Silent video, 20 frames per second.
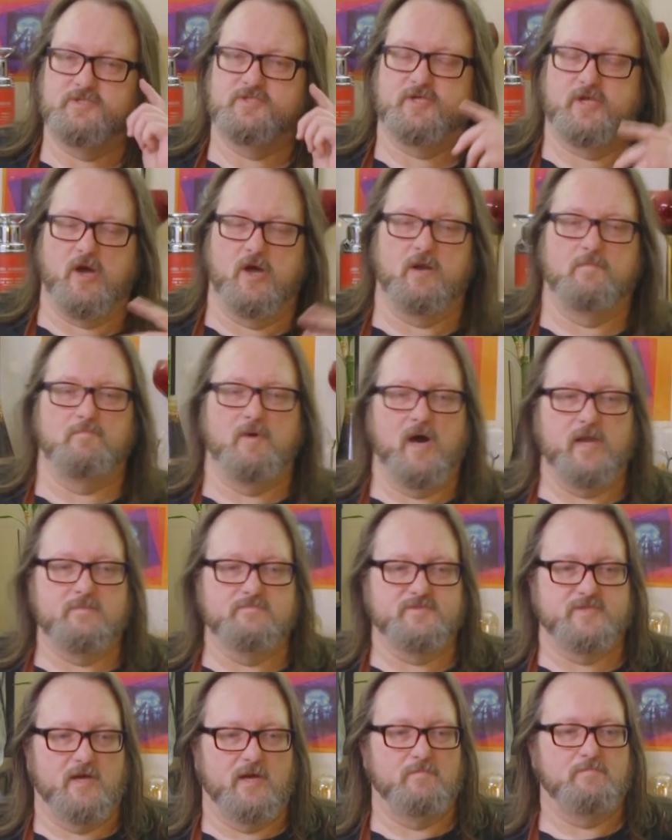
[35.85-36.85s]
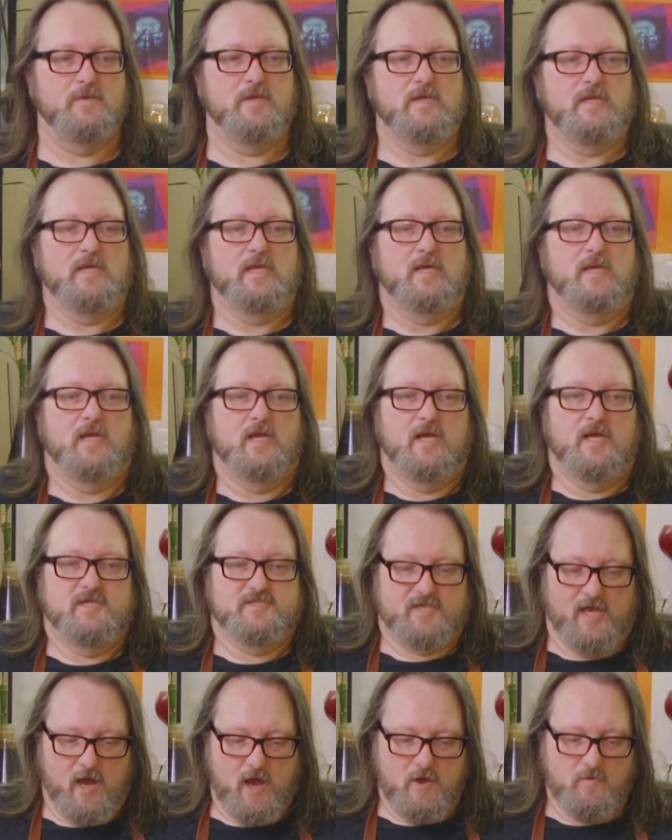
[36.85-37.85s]
She called it Bottoms Up.
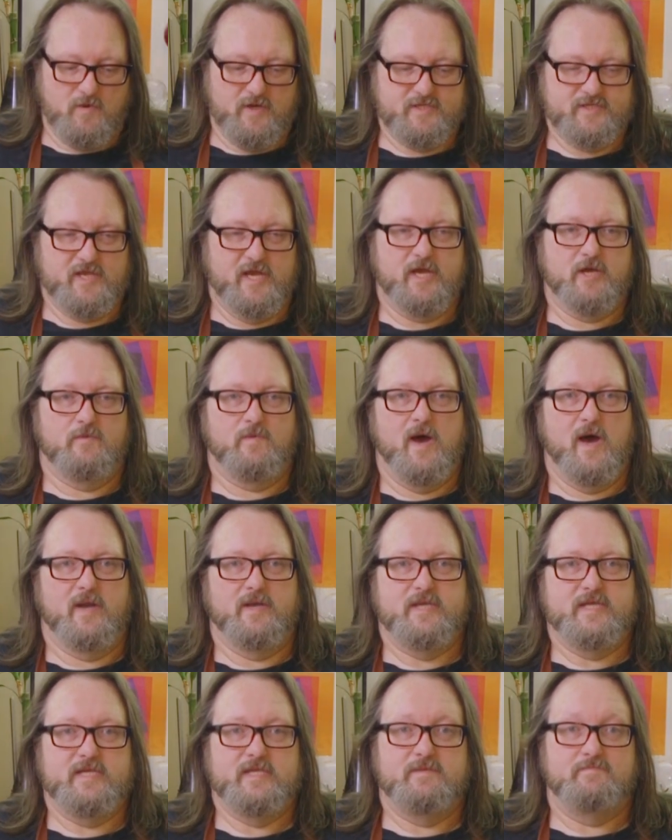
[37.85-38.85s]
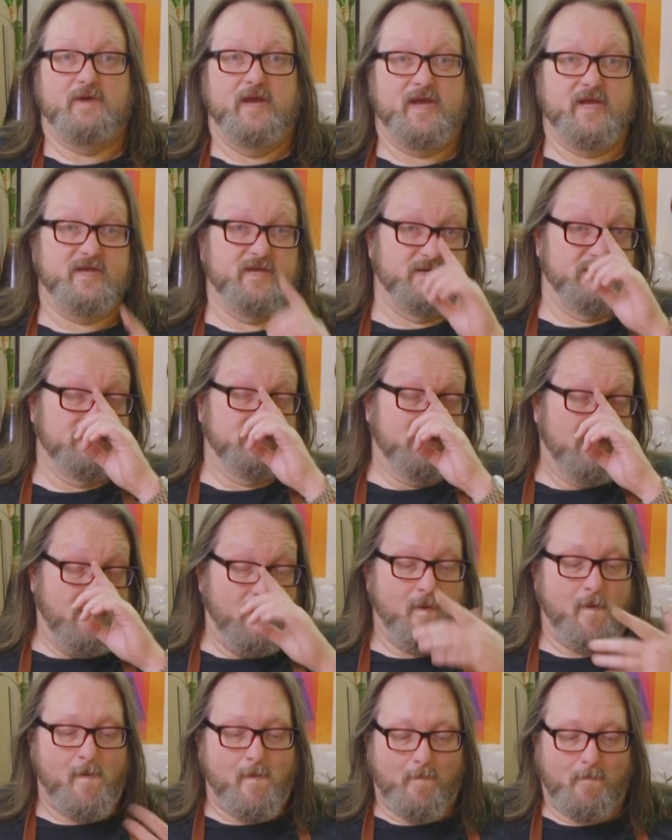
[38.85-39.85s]
So I went digging around eBay and
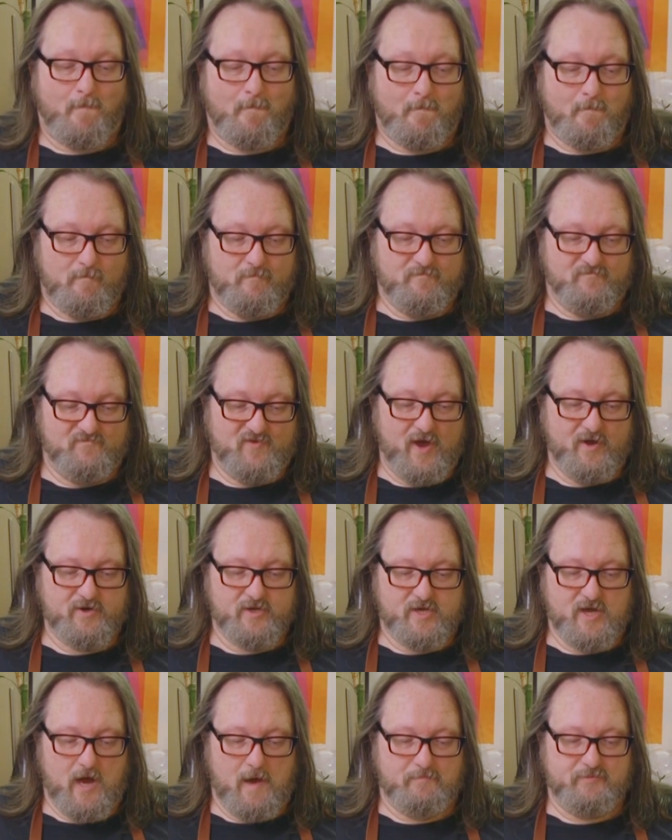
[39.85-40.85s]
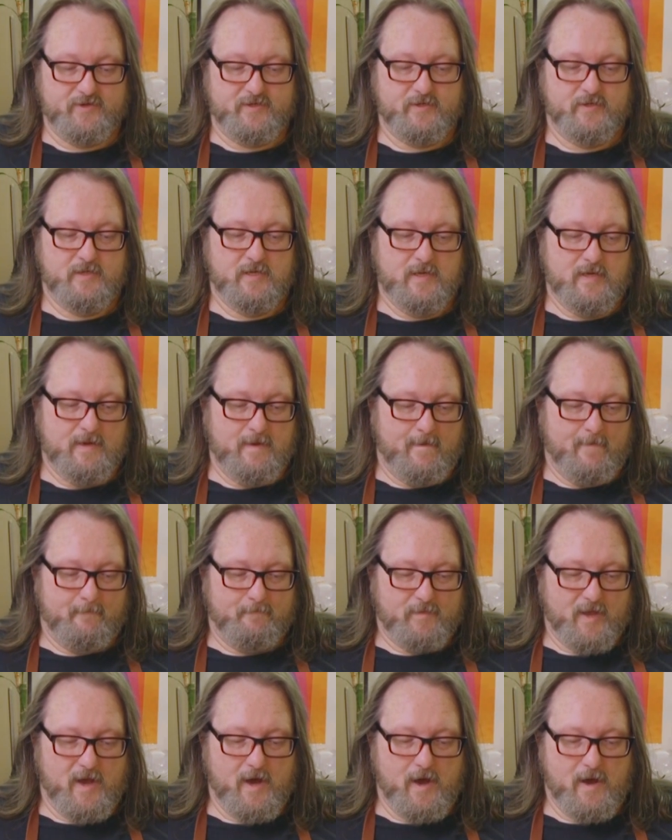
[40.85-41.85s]
found a copy.
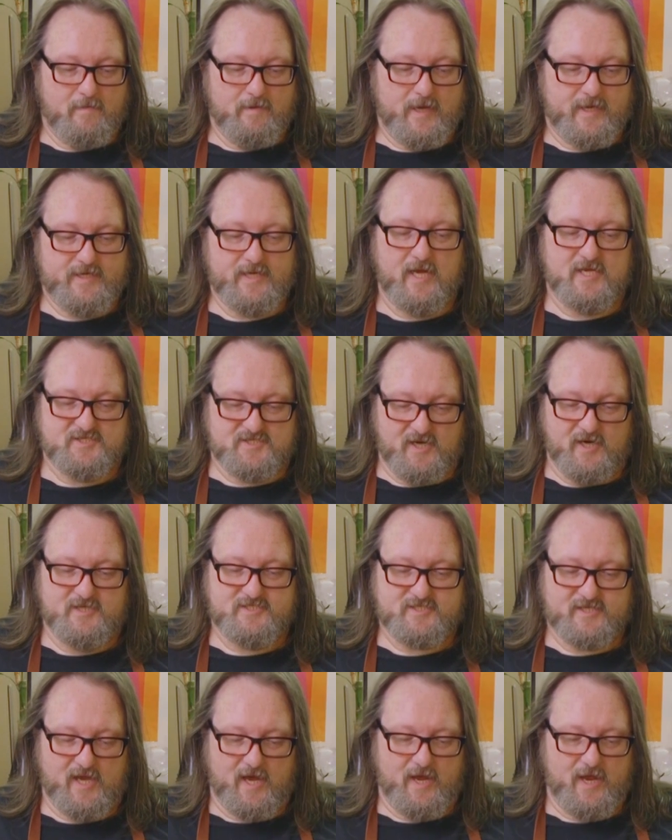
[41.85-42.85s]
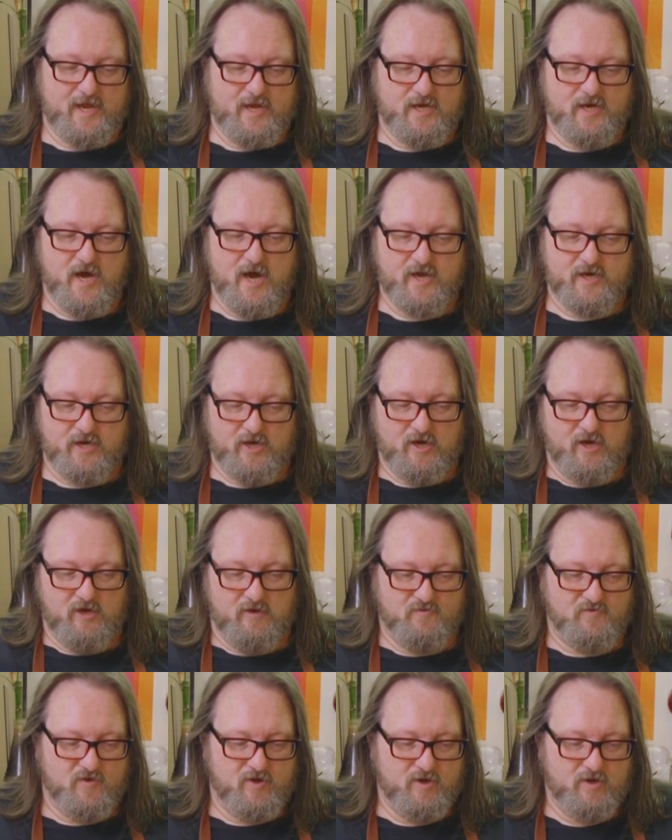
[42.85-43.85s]
And yes, there's got a lot
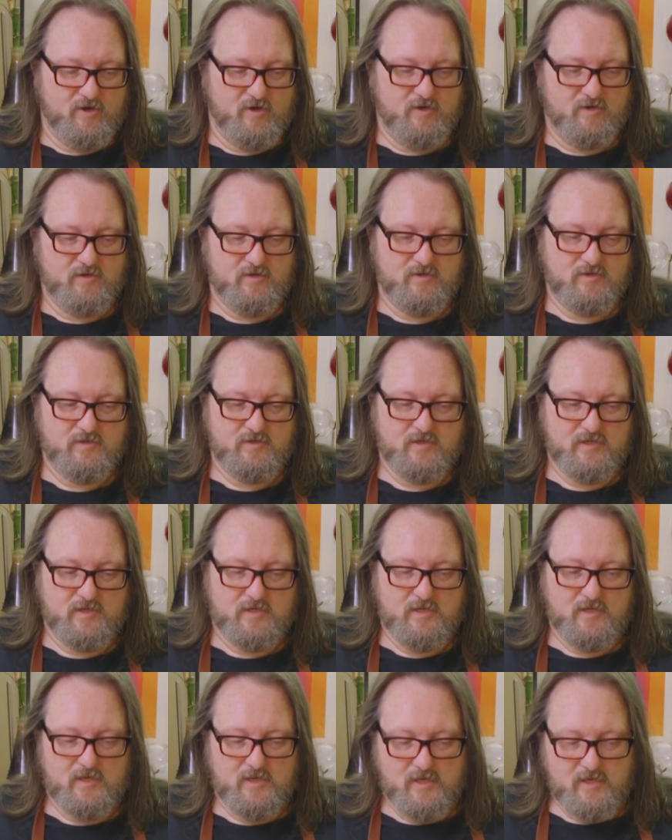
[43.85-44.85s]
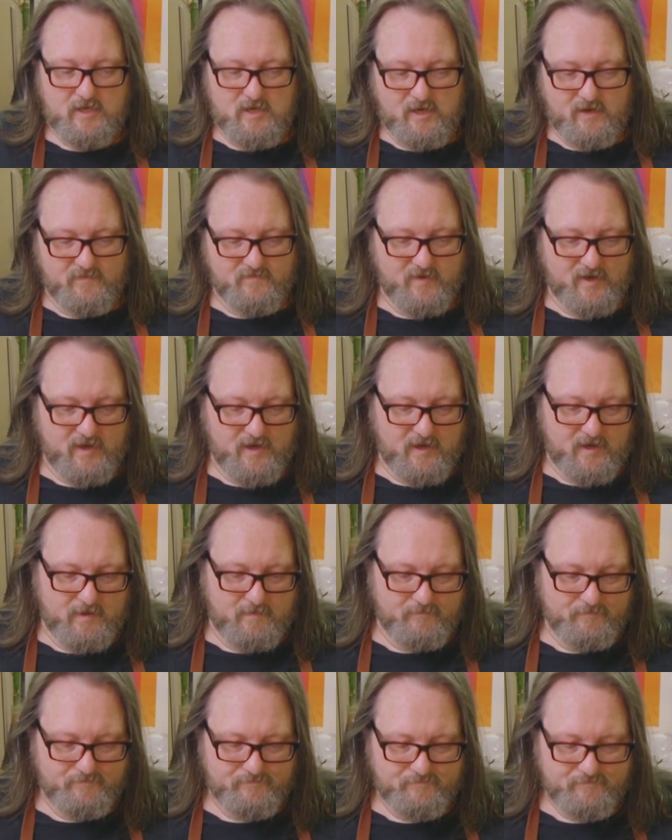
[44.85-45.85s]
of I
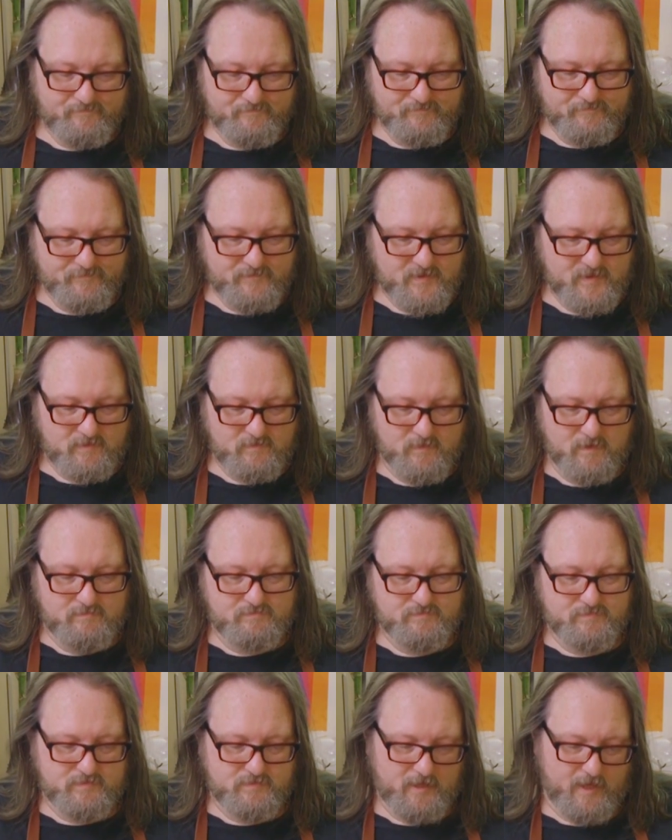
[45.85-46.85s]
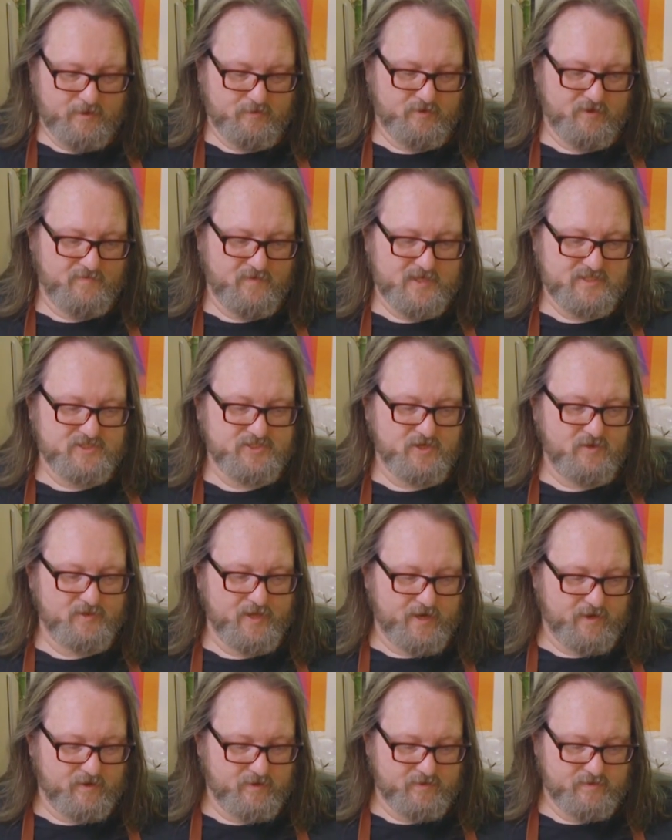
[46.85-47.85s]
don't know if I can show
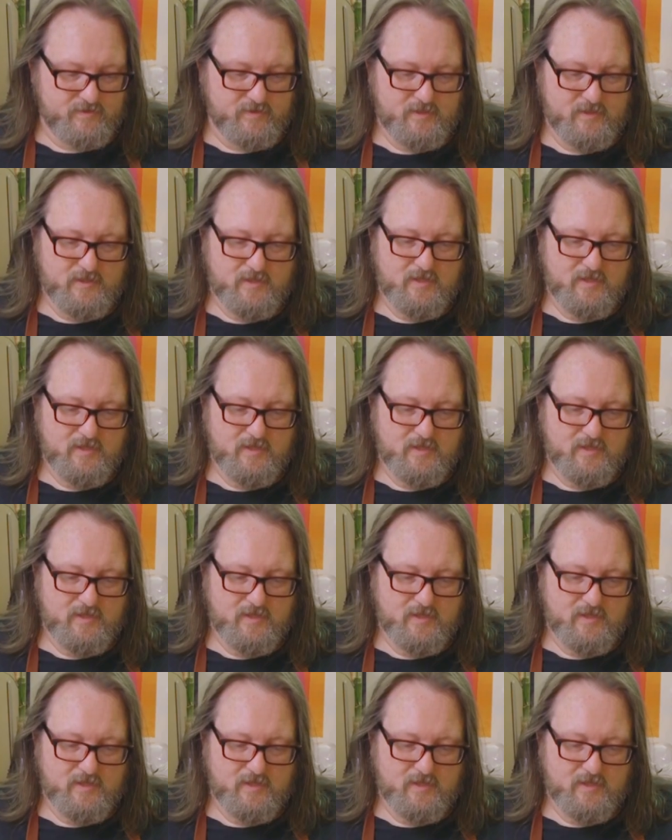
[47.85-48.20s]
that on.